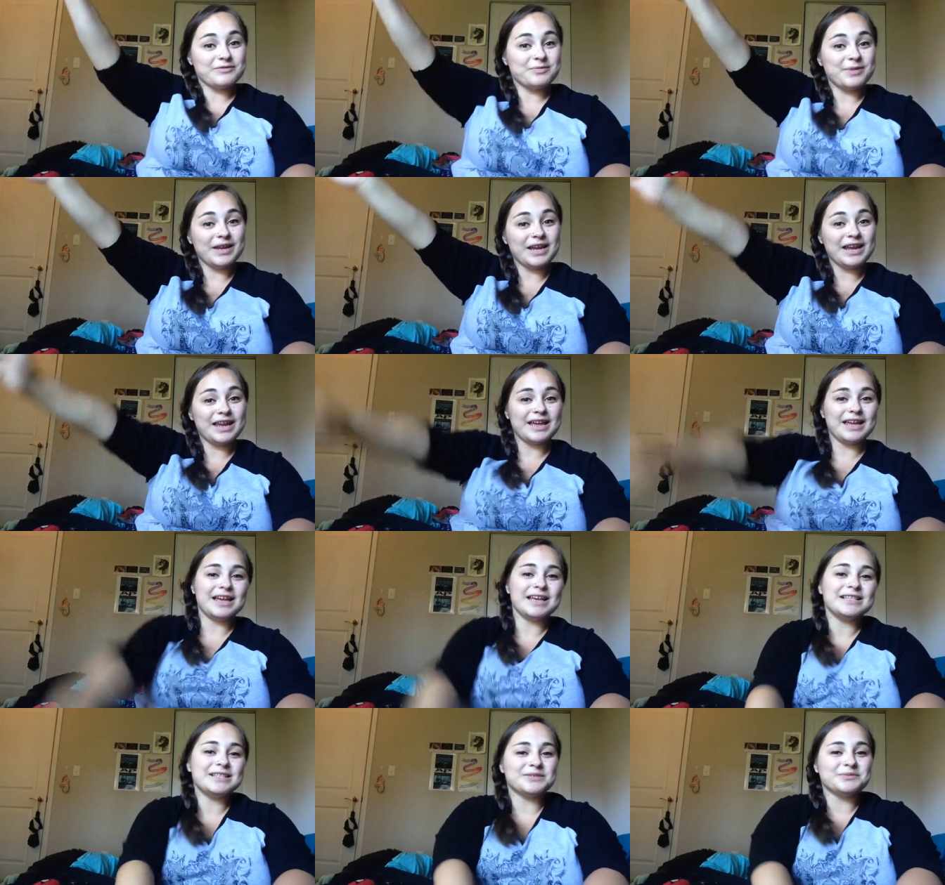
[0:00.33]
everybody,
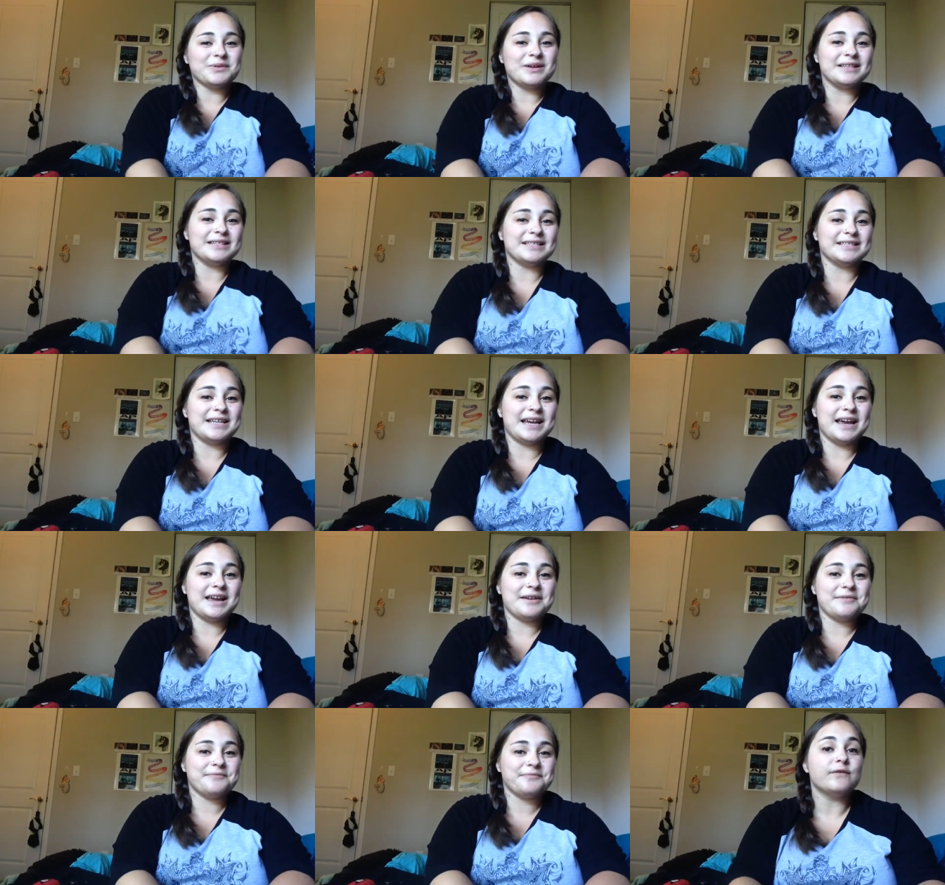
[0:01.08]
it's
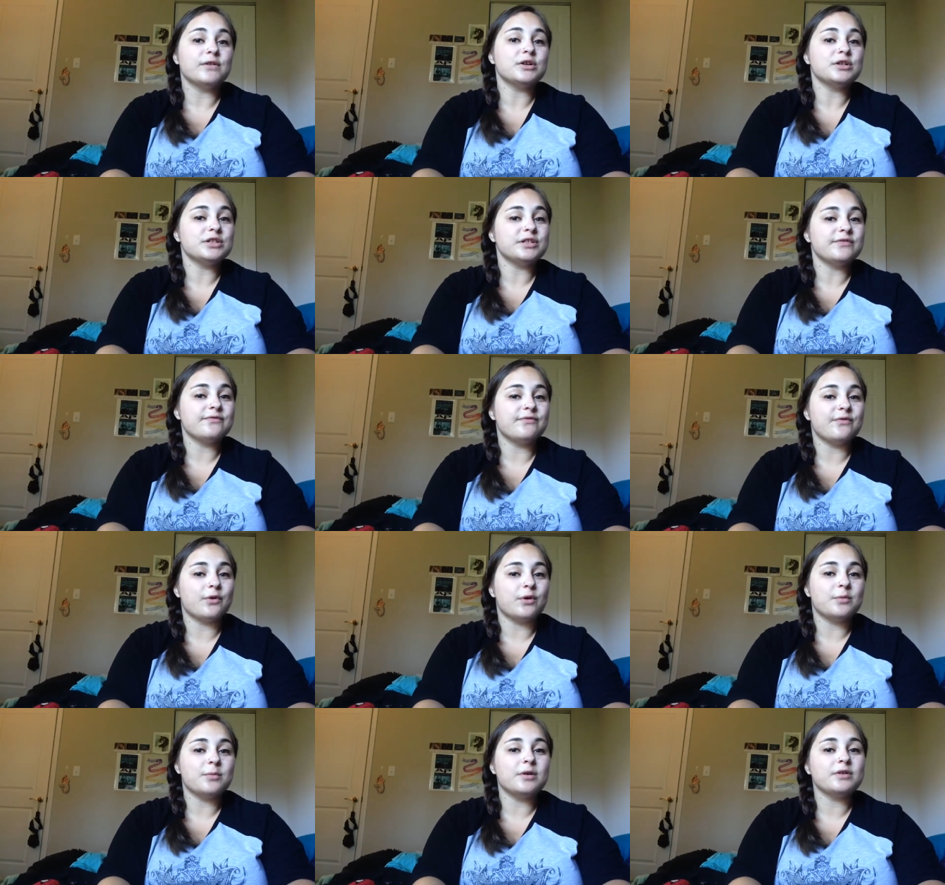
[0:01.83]
Wednesday. First and
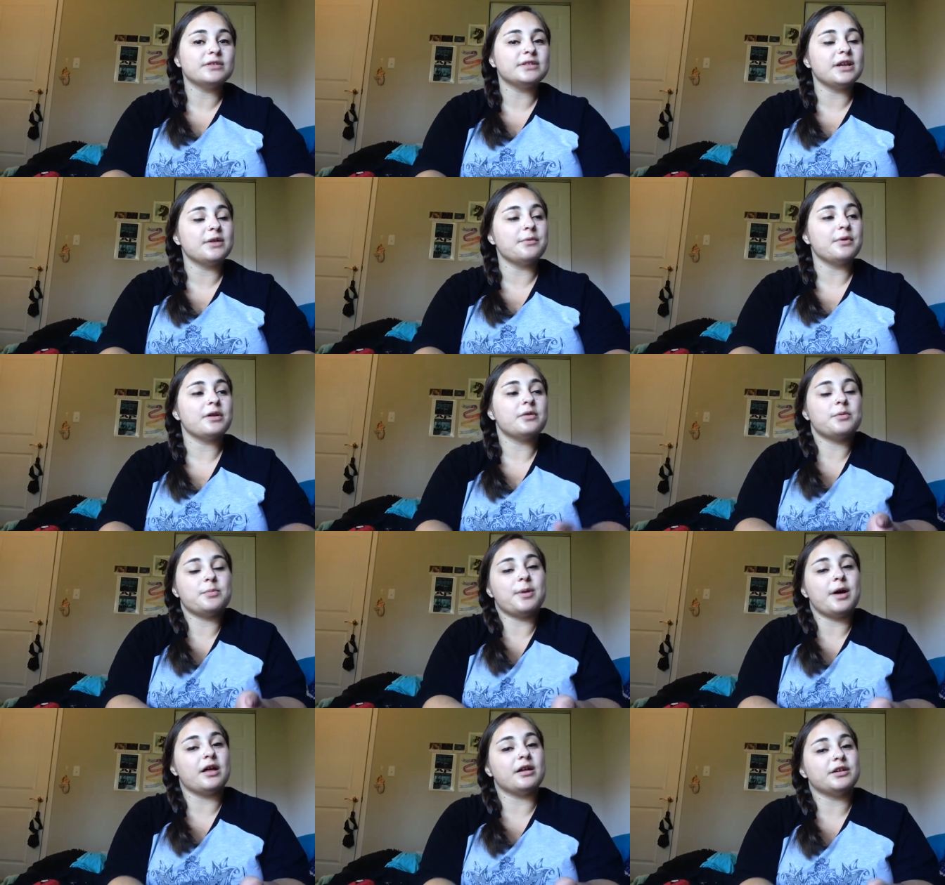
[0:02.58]
foremost, I want to
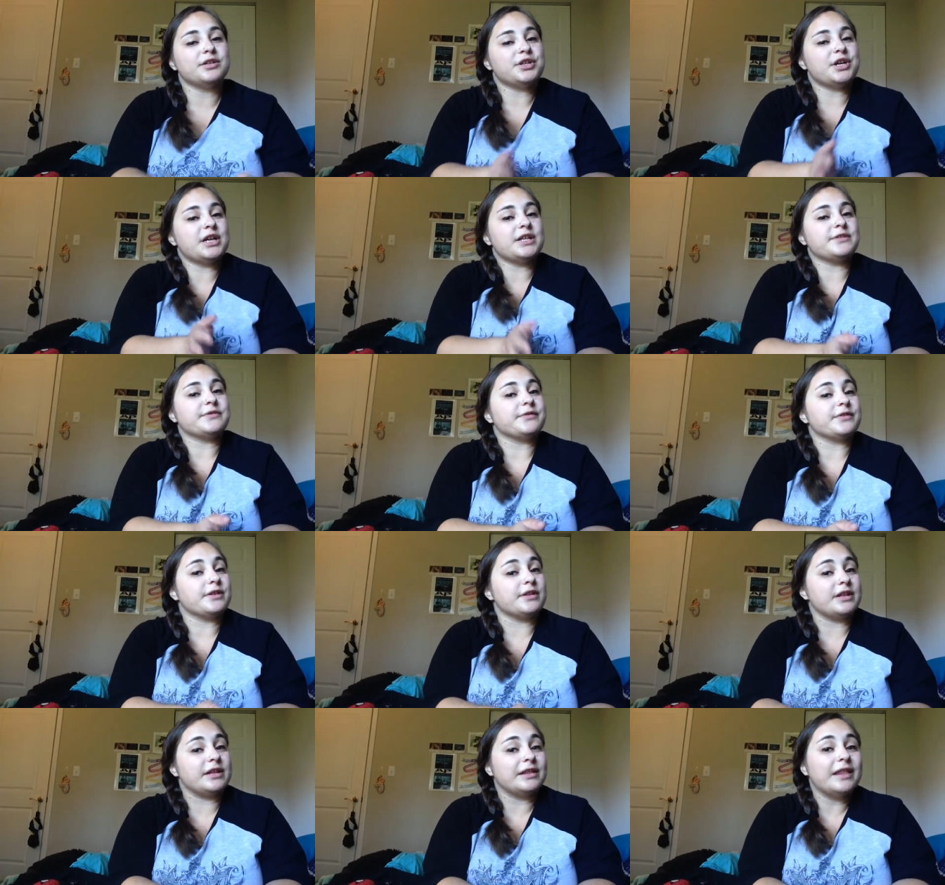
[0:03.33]
apologize
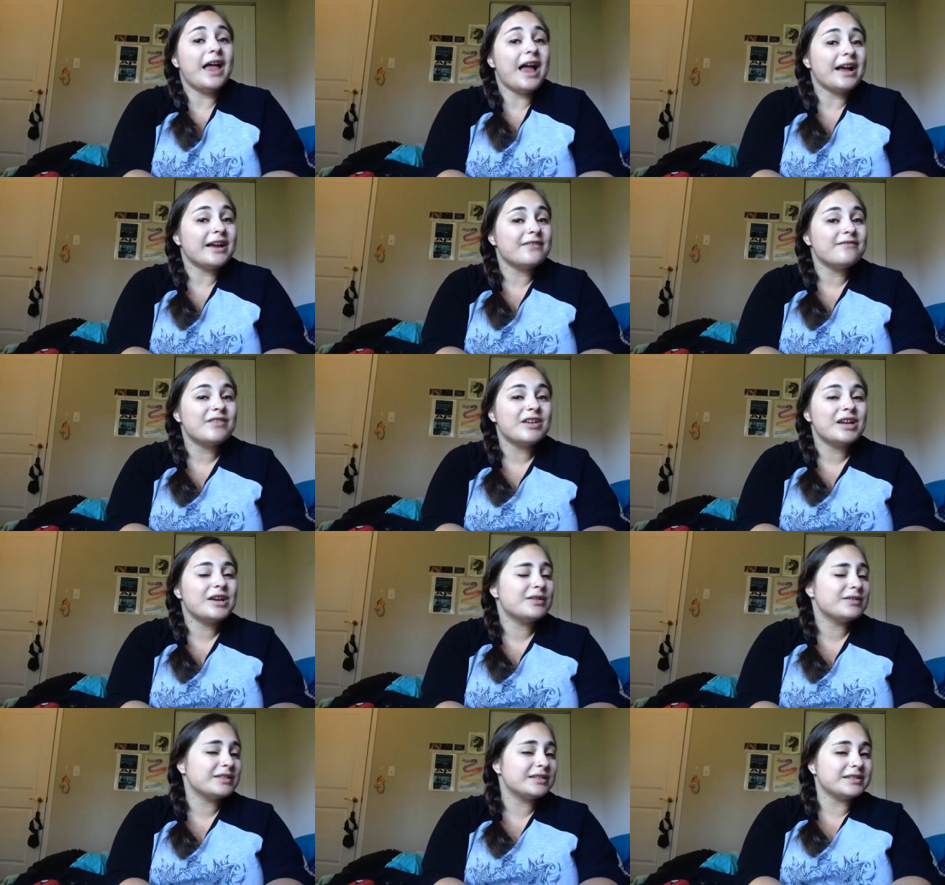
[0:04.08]
for the lack of
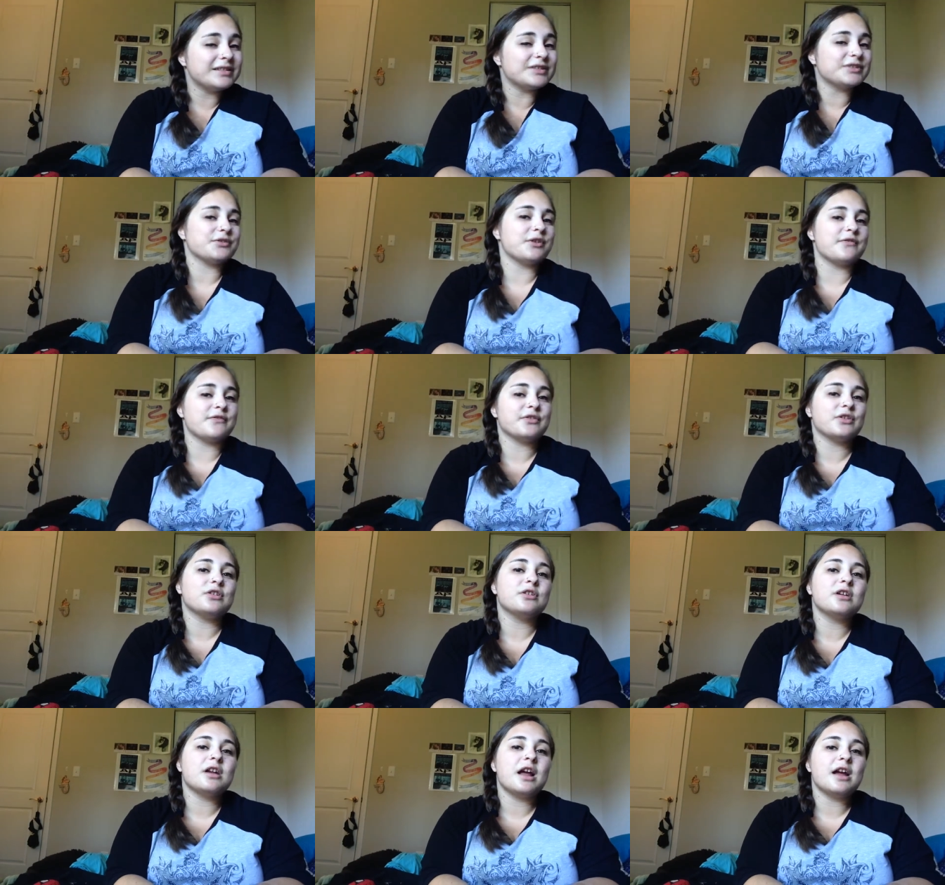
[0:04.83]
videos that the
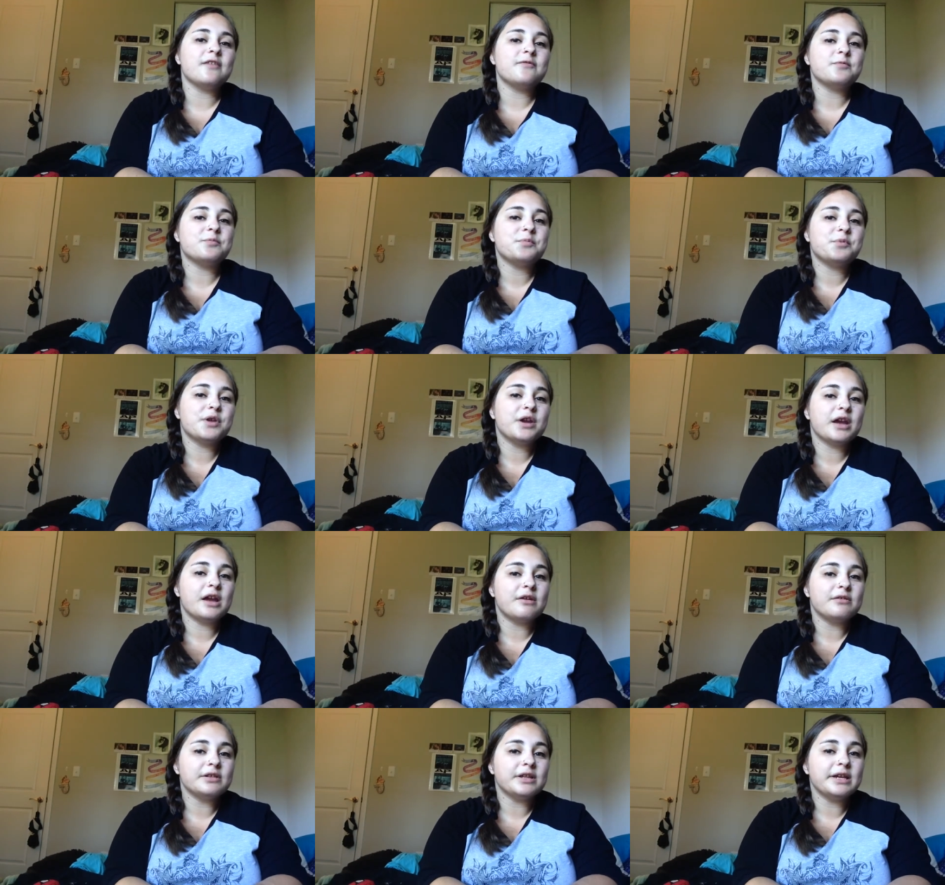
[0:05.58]
Scrivener and I have been
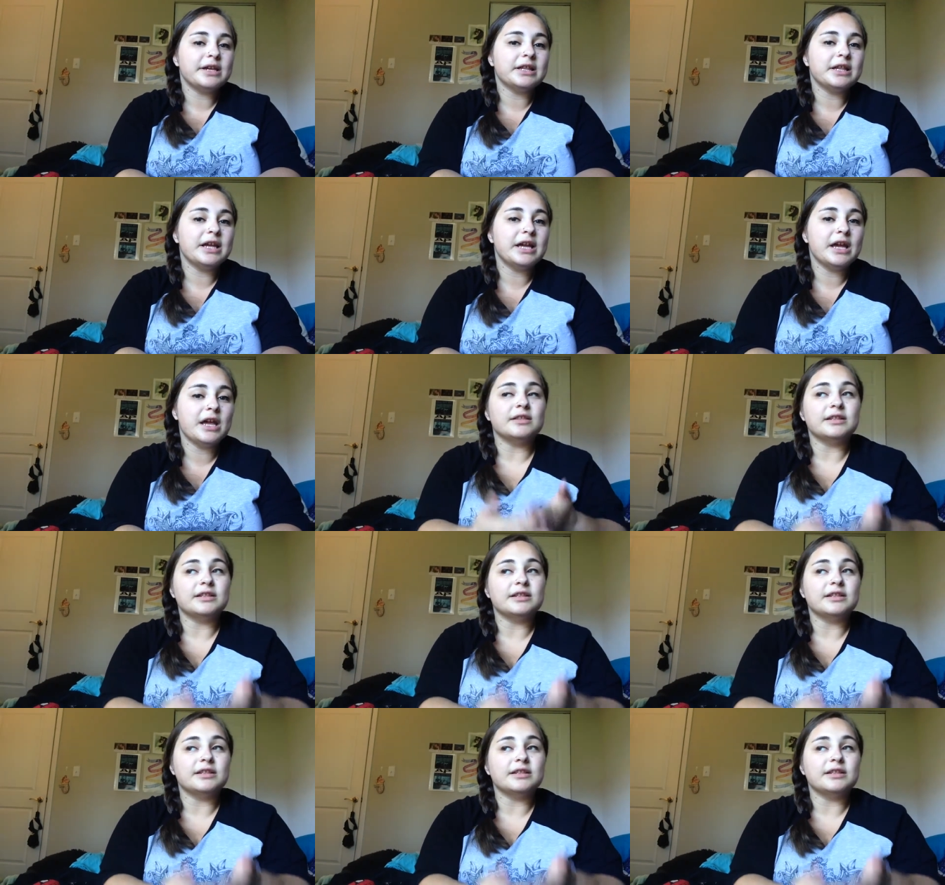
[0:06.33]
putting out lately.